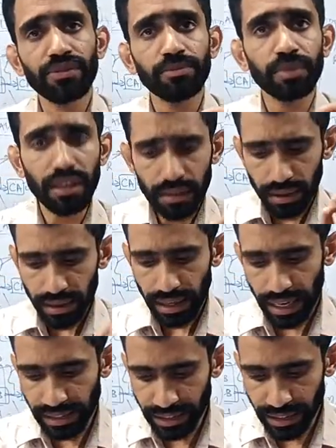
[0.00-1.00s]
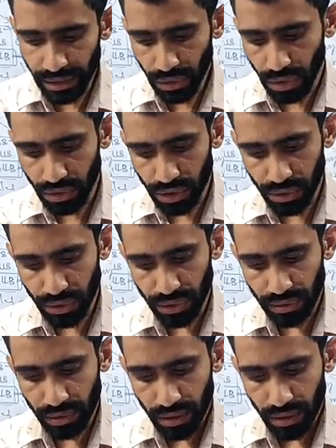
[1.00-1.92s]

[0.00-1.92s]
from the Canadian Constitution,